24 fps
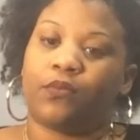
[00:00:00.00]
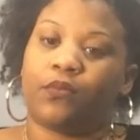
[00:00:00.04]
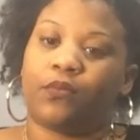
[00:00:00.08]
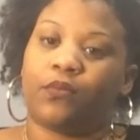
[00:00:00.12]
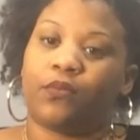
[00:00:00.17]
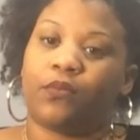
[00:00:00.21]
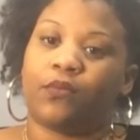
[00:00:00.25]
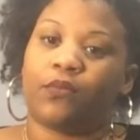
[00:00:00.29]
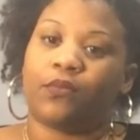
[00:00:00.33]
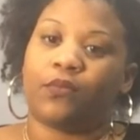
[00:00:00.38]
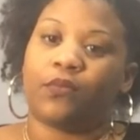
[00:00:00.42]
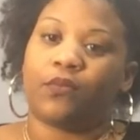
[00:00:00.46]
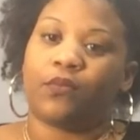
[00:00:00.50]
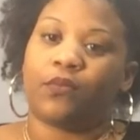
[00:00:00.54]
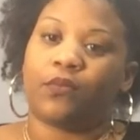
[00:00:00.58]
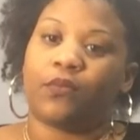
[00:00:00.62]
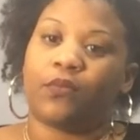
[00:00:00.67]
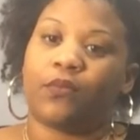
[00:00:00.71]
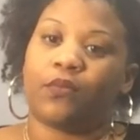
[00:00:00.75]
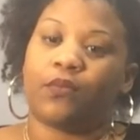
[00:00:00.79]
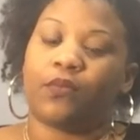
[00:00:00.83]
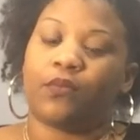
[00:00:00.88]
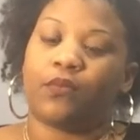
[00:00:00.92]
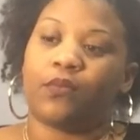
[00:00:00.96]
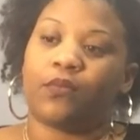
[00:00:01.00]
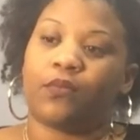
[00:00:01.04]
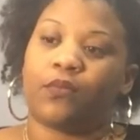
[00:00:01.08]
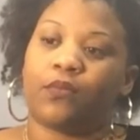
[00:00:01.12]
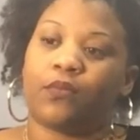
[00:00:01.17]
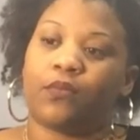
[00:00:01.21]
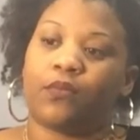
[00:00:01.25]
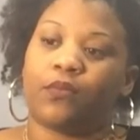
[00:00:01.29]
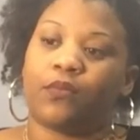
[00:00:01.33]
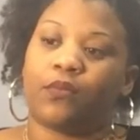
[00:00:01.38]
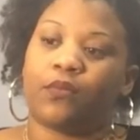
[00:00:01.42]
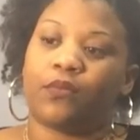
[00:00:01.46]

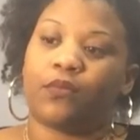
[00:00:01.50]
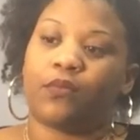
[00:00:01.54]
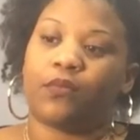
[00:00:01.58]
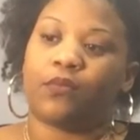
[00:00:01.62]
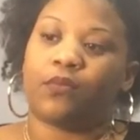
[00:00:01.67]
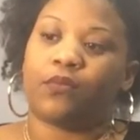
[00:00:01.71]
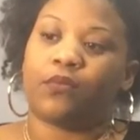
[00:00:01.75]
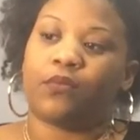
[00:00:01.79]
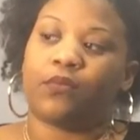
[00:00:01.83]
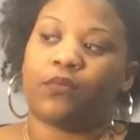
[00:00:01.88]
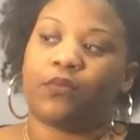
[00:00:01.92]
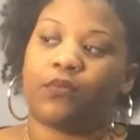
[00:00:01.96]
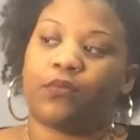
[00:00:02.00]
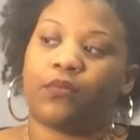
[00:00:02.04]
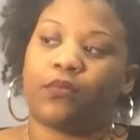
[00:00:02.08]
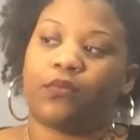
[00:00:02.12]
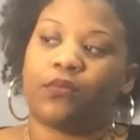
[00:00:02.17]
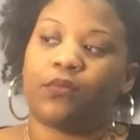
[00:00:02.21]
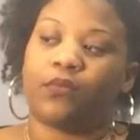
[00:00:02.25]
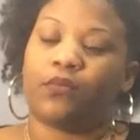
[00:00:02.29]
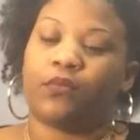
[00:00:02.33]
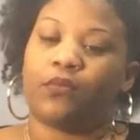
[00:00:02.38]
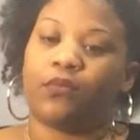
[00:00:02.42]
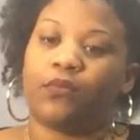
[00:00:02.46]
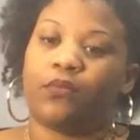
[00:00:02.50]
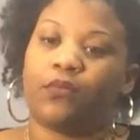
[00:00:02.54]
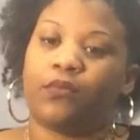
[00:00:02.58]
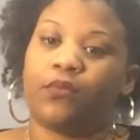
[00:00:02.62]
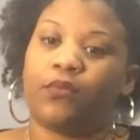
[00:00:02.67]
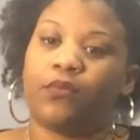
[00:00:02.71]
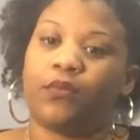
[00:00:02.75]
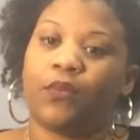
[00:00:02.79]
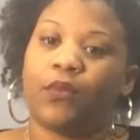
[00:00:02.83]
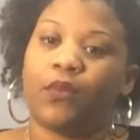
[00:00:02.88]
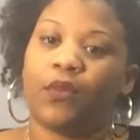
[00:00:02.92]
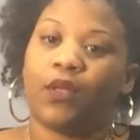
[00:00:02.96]

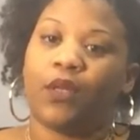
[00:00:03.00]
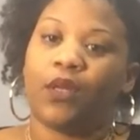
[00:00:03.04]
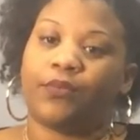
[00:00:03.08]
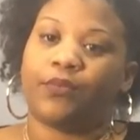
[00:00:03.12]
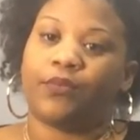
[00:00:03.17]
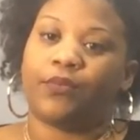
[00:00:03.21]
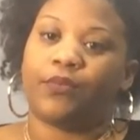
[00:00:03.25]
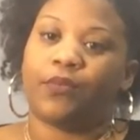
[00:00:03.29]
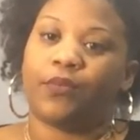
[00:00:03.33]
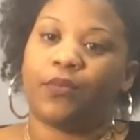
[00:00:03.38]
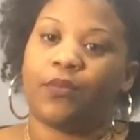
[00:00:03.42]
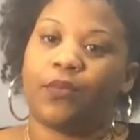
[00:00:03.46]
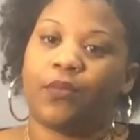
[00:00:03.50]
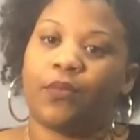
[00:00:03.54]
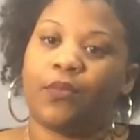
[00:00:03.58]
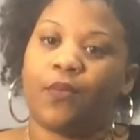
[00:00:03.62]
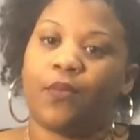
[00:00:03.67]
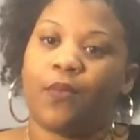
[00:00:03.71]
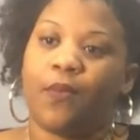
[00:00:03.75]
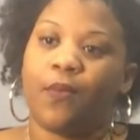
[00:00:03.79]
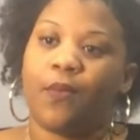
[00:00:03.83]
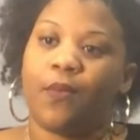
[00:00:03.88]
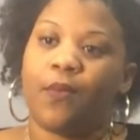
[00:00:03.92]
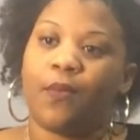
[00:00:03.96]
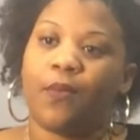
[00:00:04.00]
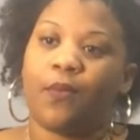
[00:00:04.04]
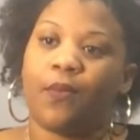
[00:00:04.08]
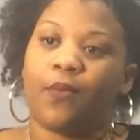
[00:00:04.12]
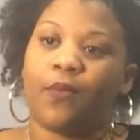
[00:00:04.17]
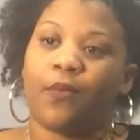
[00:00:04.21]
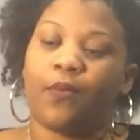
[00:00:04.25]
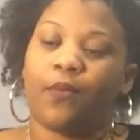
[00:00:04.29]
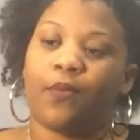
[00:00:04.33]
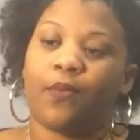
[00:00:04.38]
This person isn't speaking.